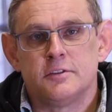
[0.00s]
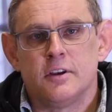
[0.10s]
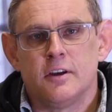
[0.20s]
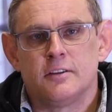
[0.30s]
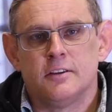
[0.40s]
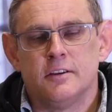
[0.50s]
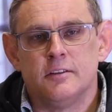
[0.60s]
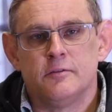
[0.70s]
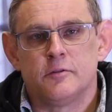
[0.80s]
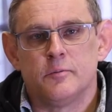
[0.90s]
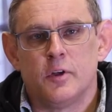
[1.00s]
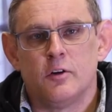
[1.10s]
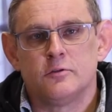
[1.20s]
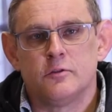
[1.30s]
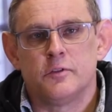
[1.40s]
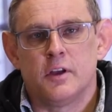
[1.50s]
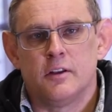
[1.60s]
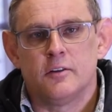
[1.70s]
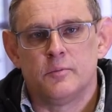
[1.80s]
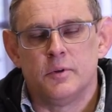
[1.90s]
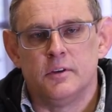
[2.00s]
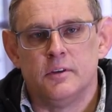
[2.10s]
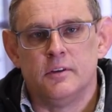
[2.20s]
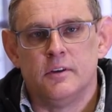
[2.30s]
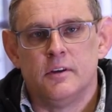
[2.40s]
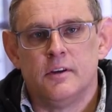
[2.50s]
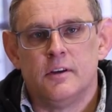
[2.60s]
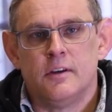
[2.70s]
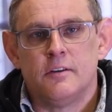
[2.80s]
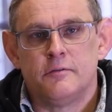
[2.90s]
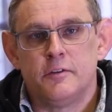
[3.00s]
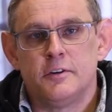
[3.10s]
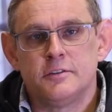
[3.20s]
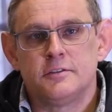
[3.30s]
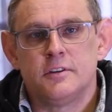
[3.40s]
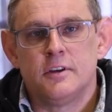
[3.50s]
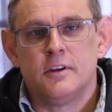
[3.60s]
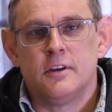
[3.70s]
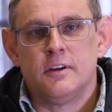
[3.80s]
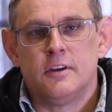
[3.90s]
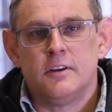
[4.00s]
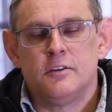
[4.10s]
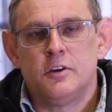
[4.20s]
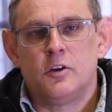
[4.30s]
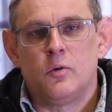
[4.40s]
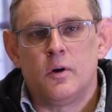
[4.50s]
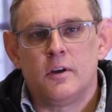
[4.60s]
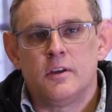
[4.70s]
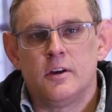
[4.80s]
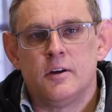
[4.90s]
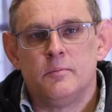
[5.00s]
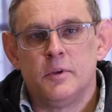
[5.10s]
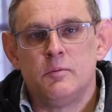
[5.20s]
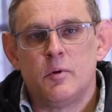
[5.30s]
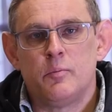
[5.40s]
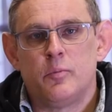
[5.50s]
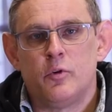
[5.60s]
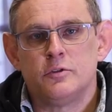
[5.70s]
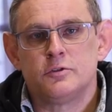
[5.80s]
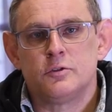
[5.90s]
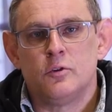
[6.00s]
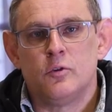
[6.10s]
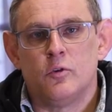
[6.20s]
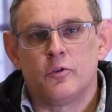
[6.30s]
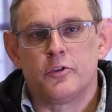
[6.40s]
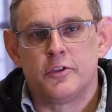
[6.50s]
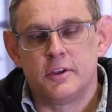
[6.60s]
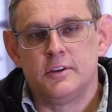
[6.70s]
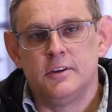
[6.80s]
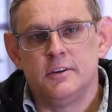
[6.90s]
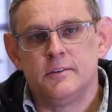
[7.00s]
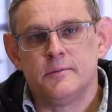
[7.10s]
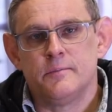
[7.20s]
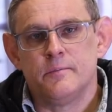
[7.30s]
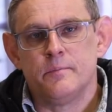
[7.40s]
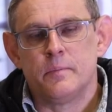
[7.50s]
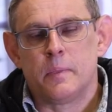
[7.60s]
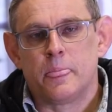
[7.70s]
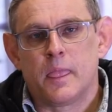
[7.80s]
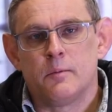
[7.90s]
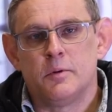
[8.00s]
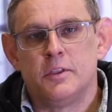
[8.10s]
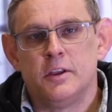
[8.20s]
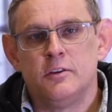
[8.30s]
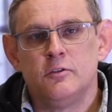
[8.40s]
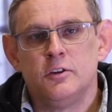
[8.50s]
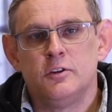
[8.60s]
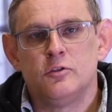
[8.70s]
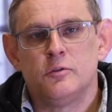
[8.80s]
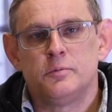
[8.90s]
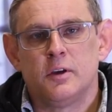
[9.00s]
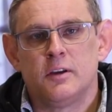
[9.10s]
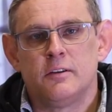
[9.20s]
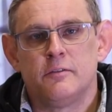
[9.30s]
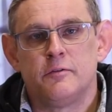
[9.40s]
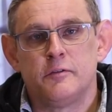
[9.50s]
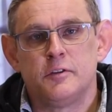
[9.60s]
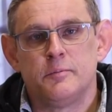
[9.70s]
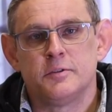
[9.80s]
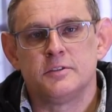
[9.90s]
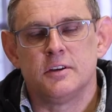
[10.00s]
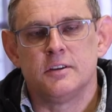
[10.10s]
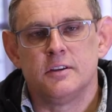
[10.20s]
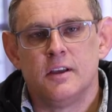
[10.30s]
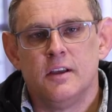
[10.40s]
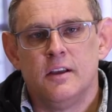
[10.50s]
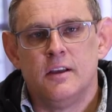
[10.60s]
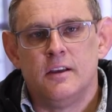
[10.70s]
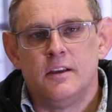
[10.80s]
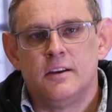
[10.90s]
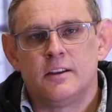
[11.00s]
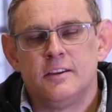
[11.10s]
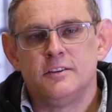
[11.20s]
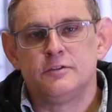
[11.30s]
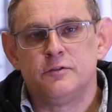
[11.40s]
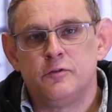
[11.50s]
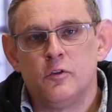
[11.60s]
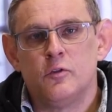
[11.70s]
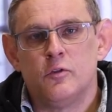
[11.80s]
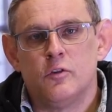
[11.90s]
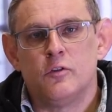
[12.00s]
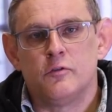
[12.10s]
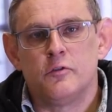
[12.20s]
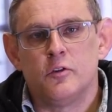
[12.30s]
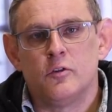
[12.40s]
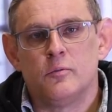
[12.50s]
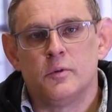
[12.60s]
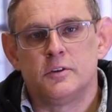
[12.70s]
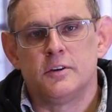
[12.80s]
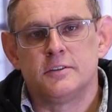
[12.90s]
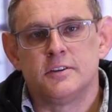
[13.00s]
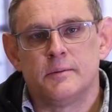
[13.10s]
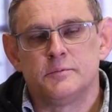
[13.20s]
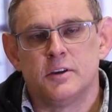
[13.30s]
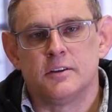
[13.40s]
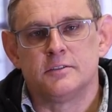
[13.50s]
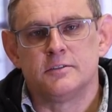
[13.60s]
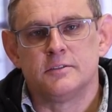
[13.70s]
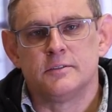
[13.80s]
slightly from those of the LLB. First, you require a minimum point score of 30, but then you need to obtain 50% in at least four of your matric subjects.